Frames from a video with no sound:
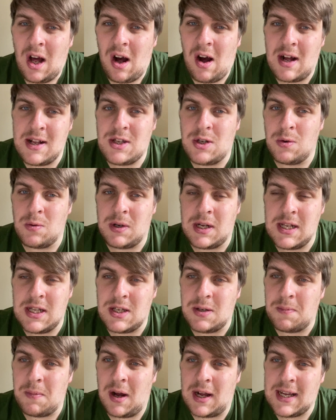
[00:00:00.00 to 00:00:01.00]
I talk
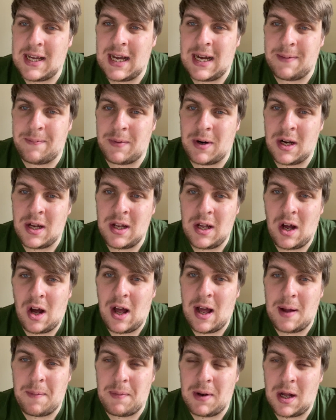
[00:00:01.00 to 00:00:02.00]
into my camera.
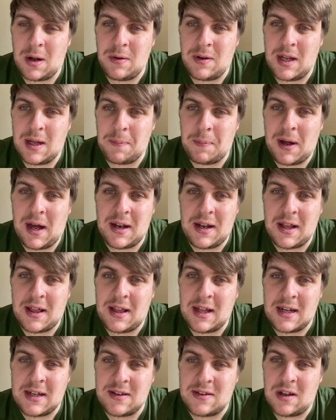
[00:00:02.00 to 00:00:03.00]
I upload it about the
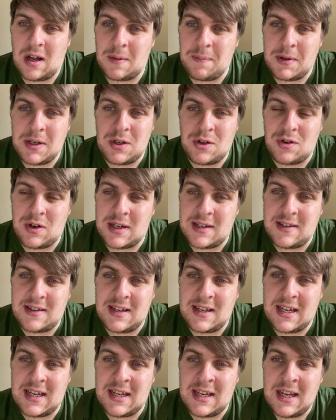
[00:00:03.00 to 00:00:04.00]
things that I'm
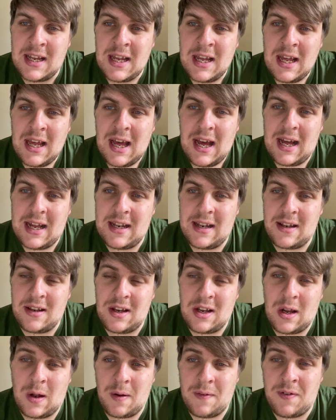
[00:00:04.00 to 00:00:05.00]
interested in, and
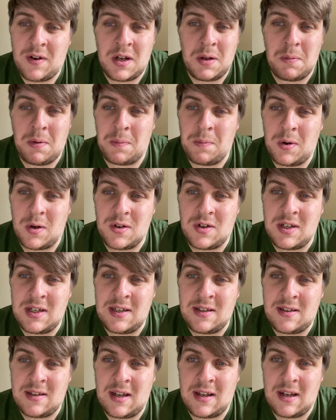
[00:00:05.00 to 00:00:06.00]
if anyone
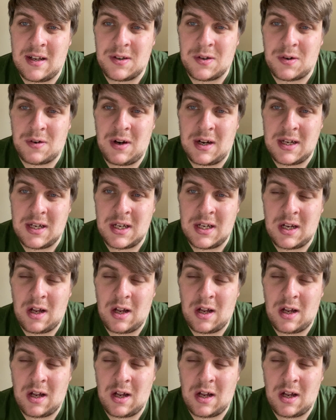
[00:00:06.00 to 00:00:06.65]
watches, then that's great.